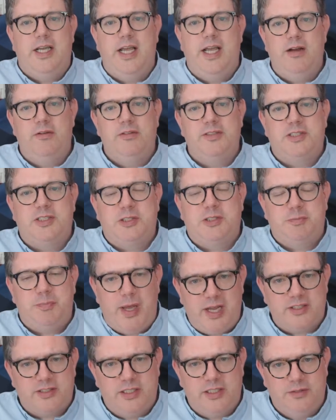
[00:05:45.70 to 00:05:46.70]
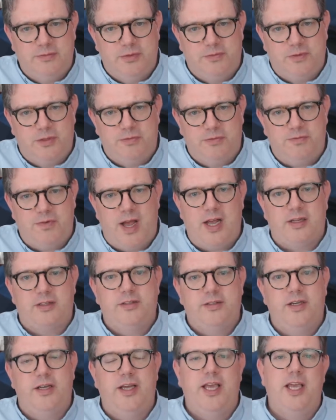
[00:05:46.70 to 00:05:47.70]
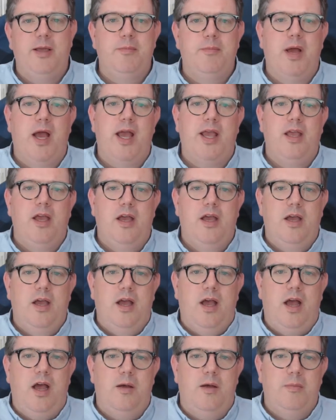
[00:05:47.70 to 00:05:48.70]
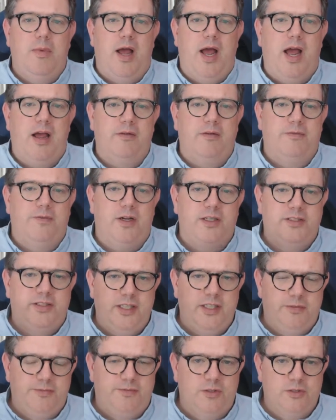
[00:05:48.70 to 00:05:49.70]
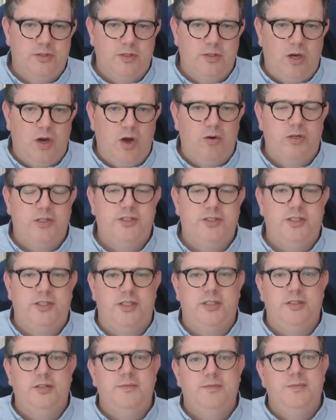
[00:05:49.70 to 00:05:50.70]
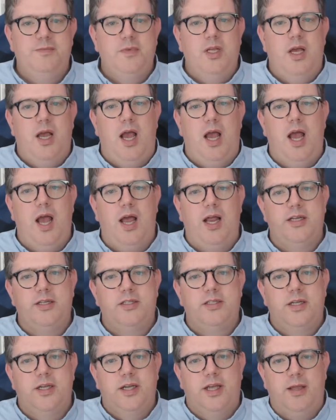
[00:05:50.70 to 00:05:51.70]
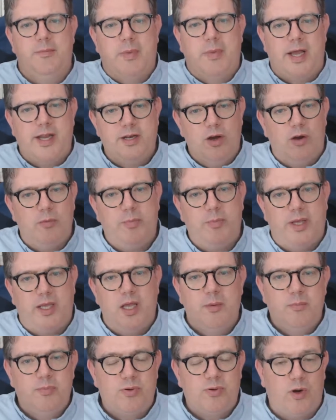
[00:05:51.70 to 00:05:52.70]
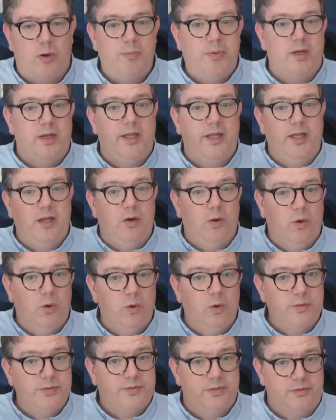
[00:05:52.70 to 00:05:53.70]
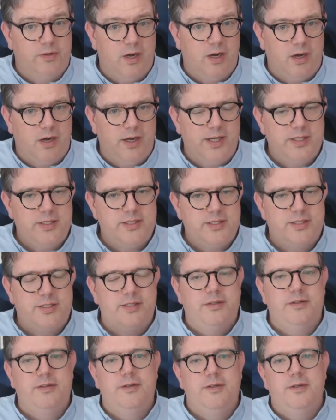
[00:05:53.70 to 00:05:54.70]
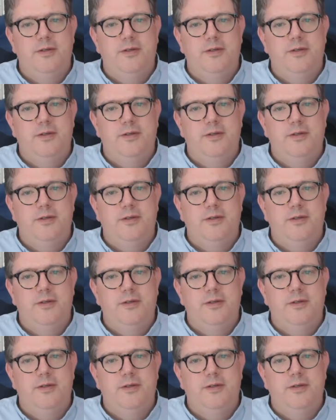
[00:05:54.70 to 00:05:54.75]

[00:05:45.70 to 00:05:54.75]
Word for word: irrespective of the fact that he may um, have a different origin and he may not be properly authorized,